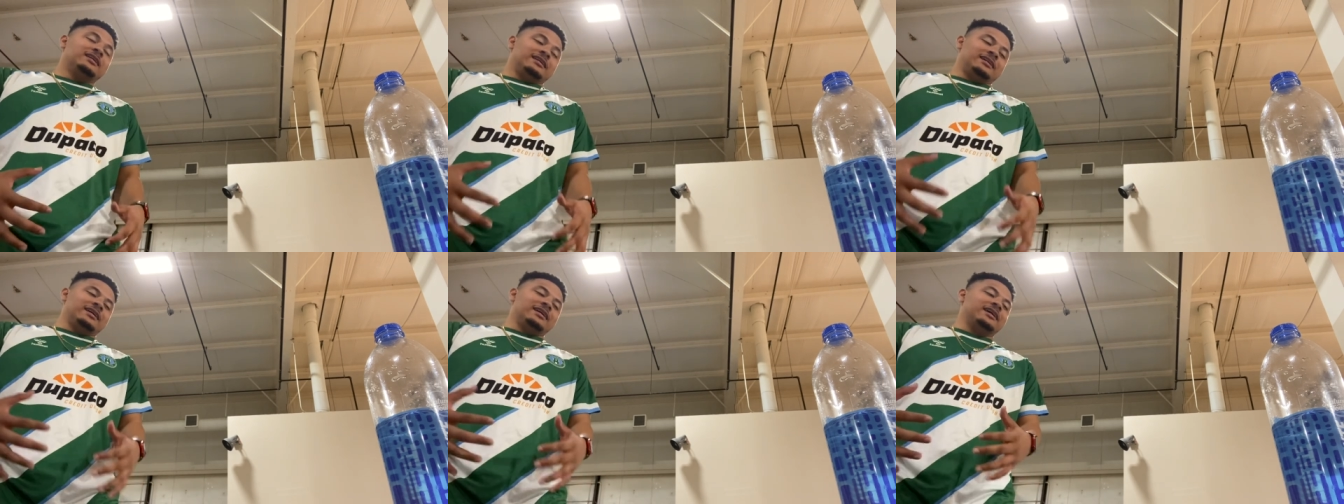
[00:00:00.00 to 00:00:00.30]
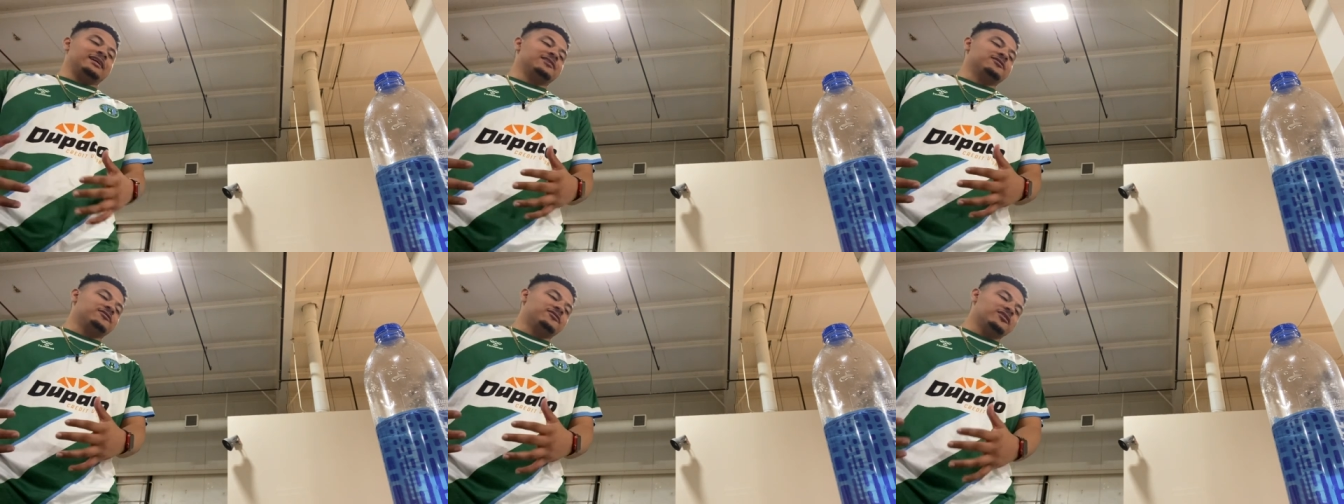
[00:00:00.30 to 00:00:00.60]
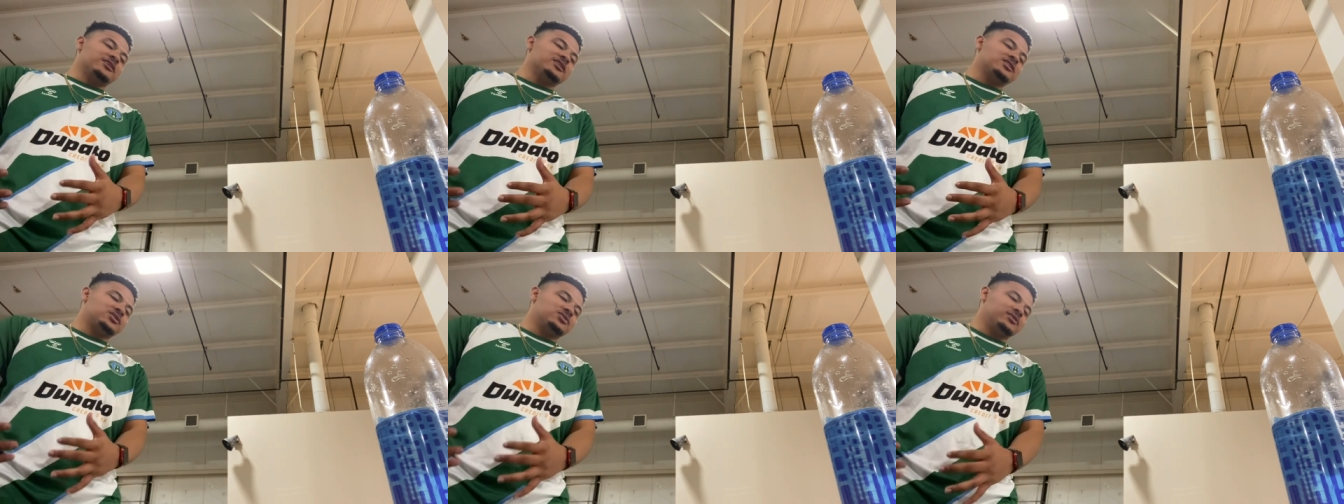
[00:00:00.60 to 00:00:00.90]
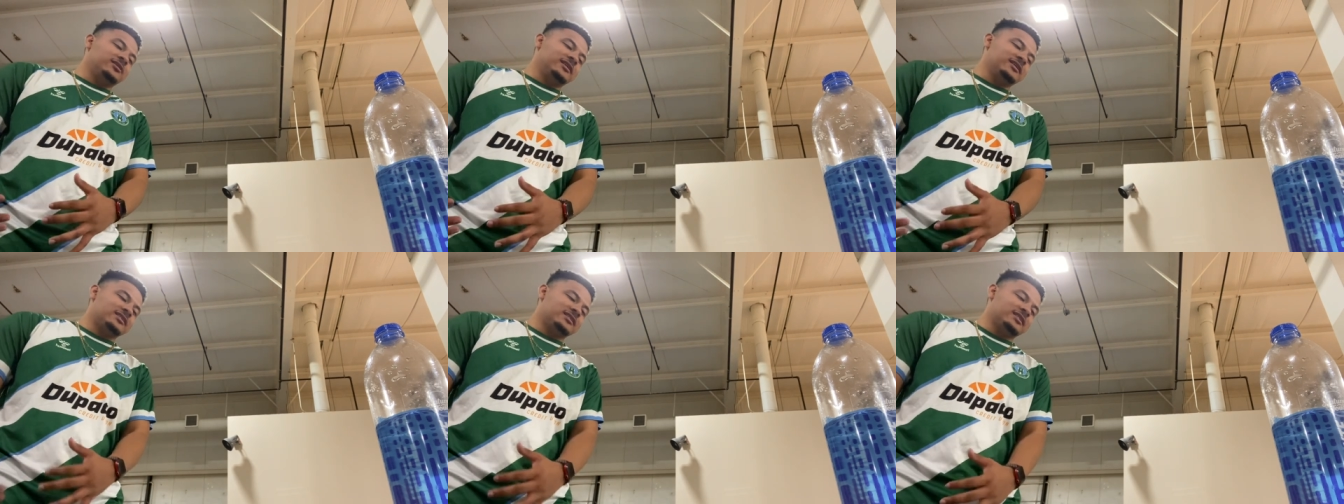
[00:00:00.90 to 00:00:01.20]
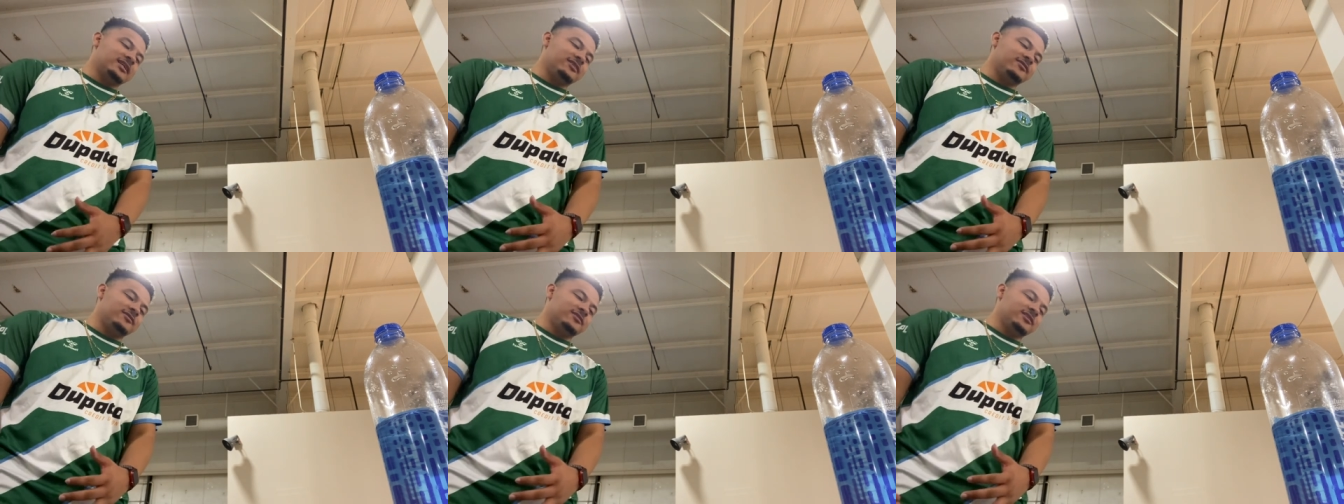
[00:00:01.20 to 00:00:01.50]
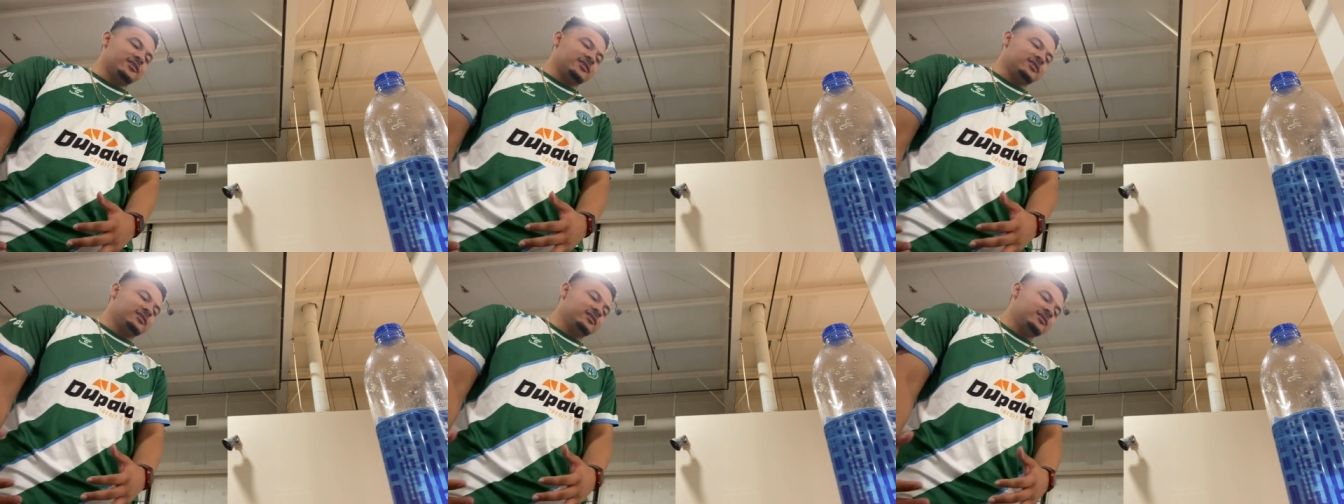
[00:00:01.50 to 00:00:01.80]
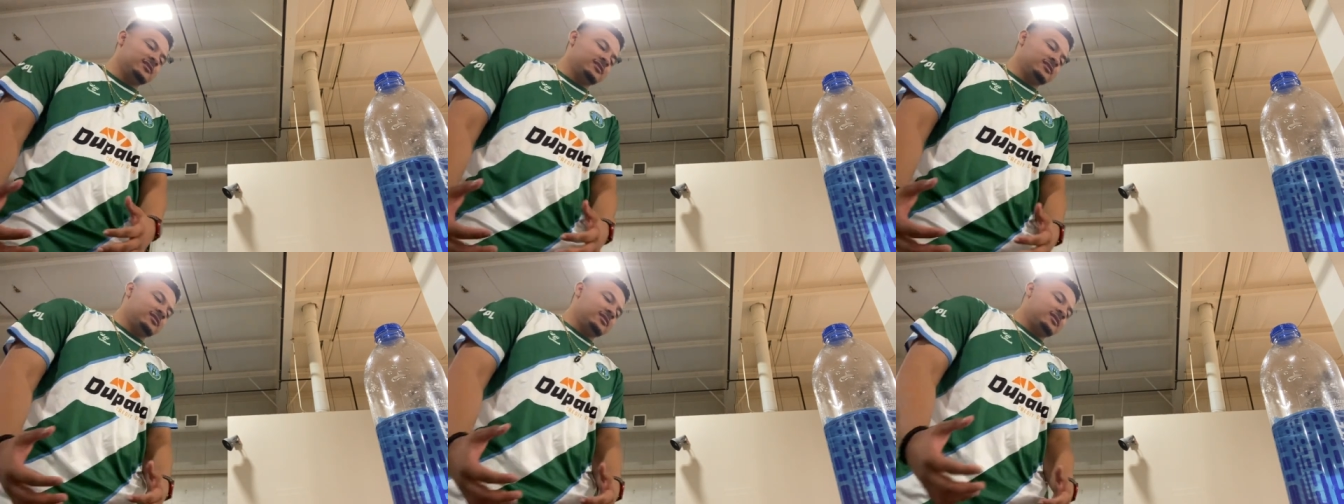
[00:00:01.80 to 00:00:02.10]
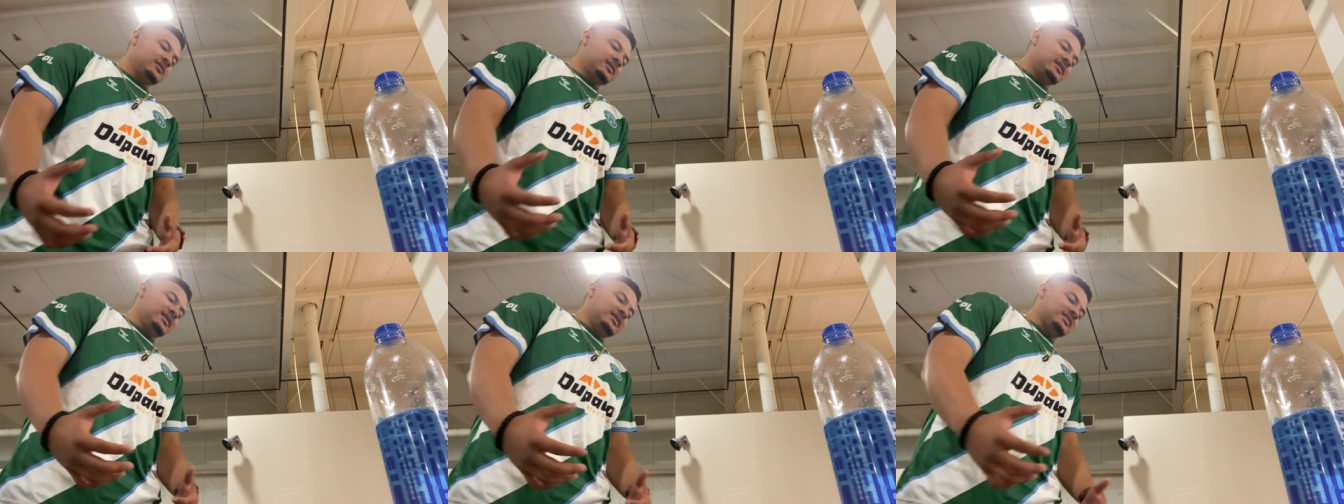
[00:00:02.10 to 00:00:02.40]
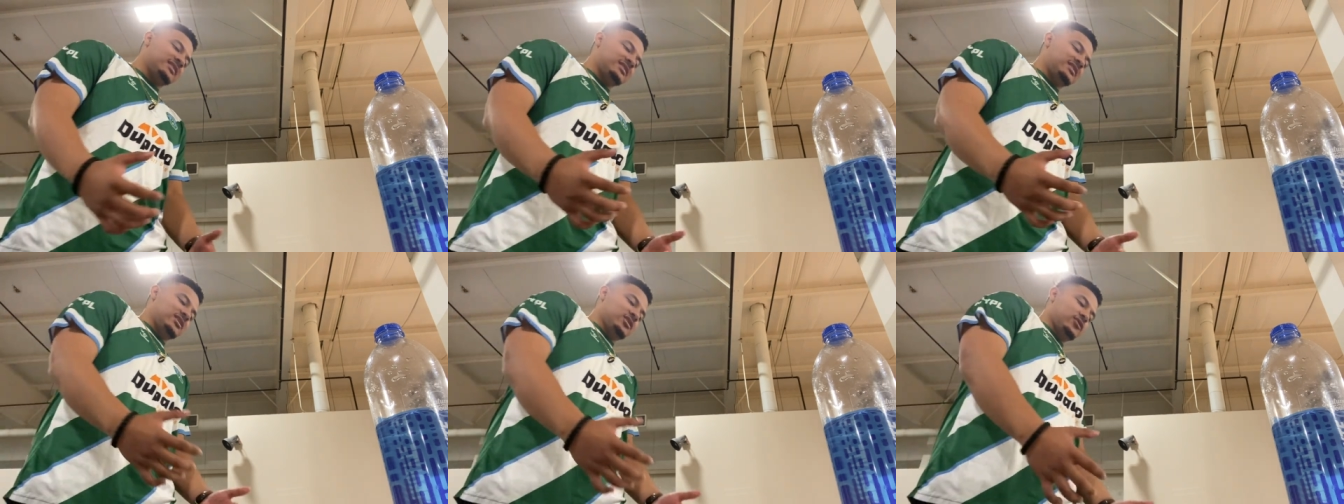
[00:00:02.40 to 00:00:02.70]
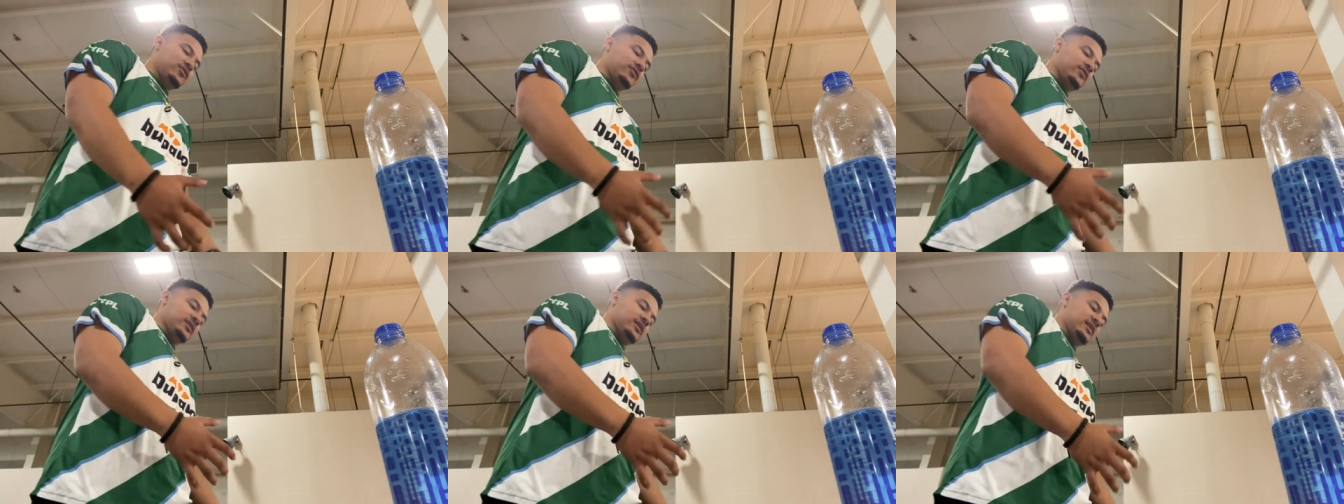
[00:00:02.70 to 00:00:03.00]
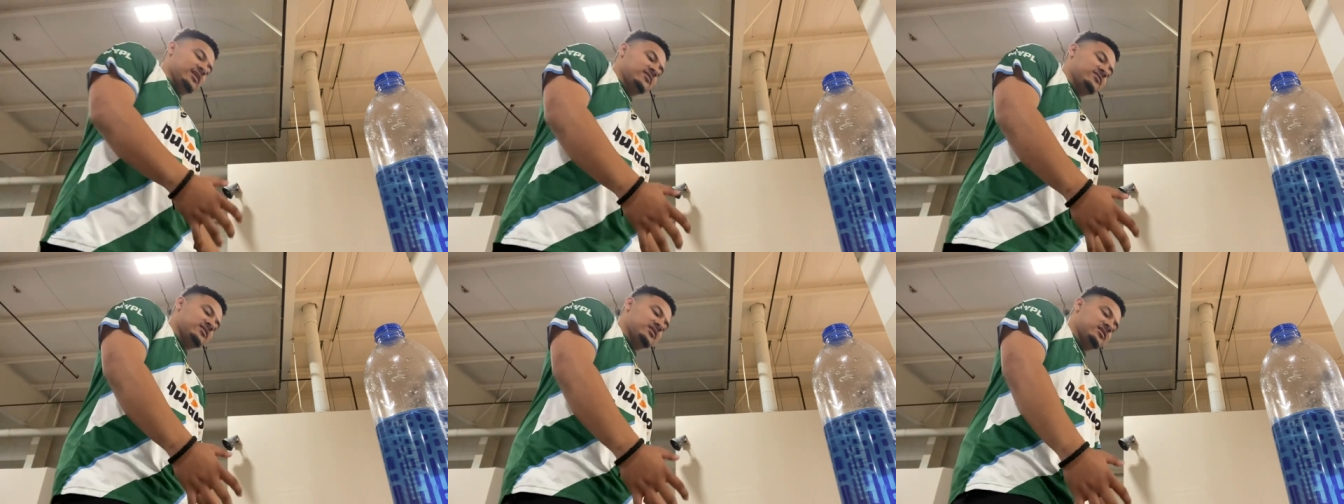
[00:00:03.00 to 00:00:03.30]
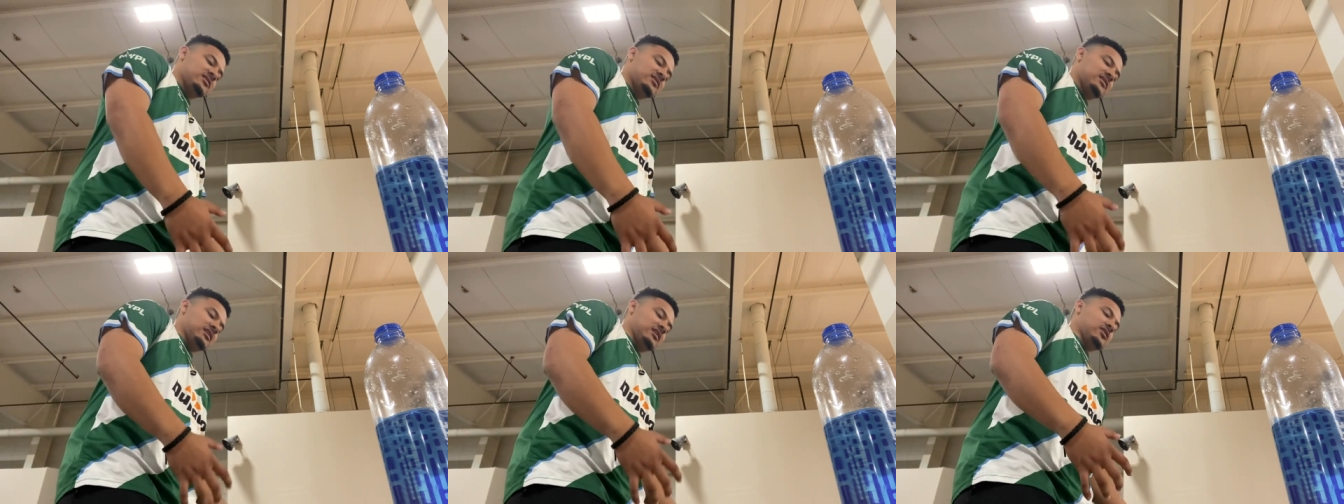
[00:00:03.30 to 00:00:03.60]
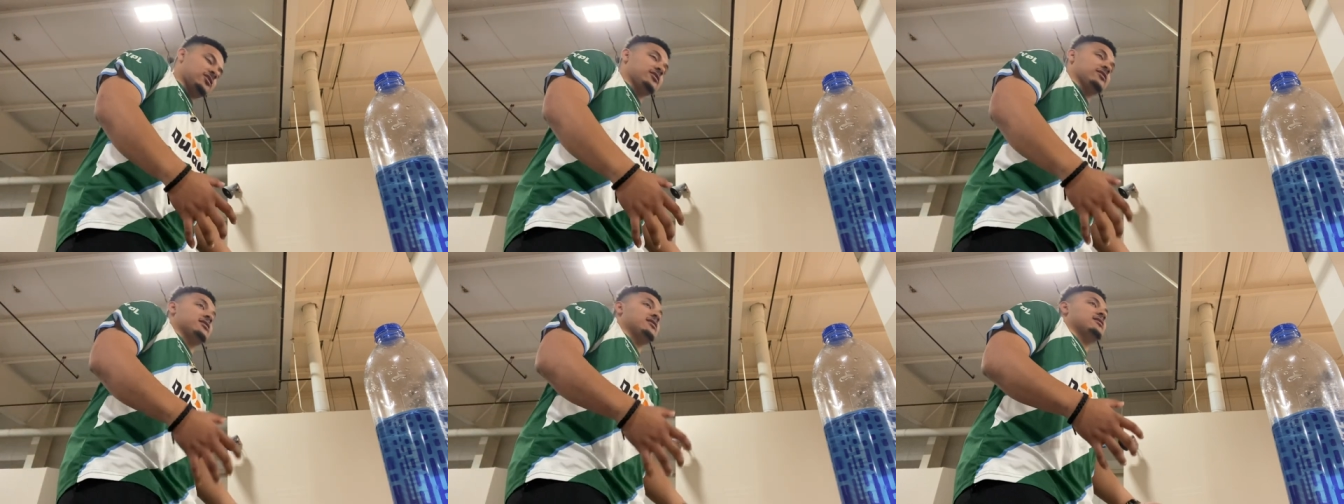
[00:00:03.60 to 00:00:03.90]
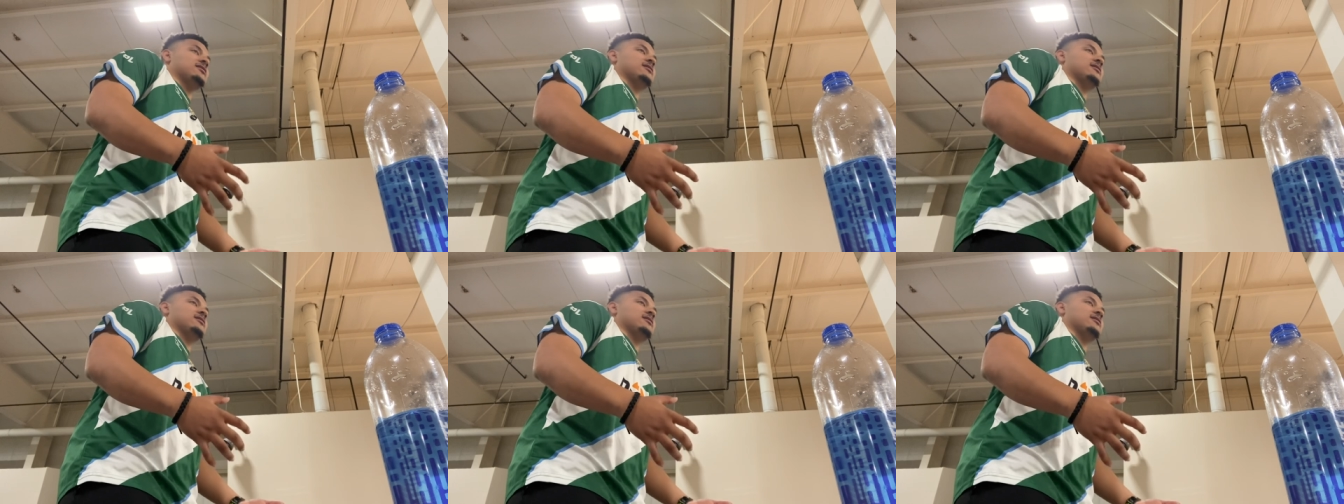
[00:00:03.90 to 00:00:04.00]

Yet in verse 27, he still forgives us, our,